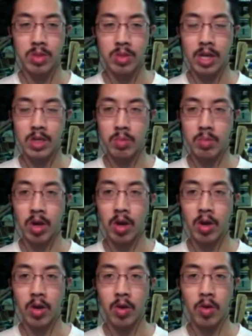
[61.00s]
slash
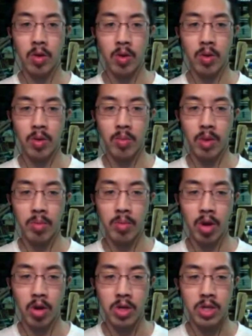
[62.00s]
blog or my
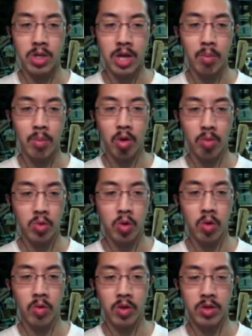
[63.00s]
blog on
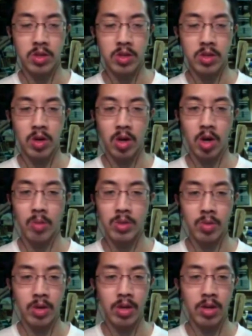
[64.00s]
timewarptoolworks.com
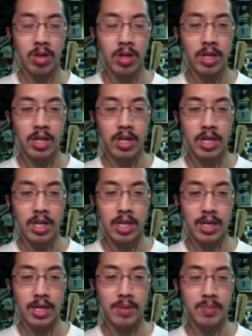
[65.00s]
as well.
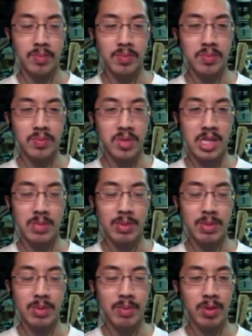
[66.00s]
Um, yeah, it's
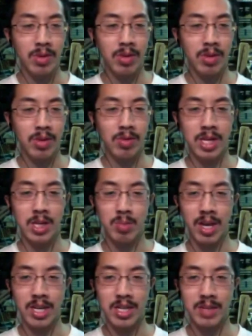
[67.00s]
been, been one of those days,
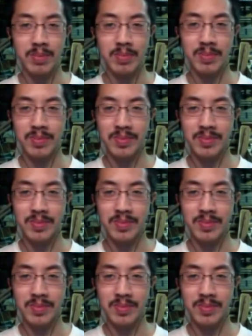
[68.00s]
Matt. Um,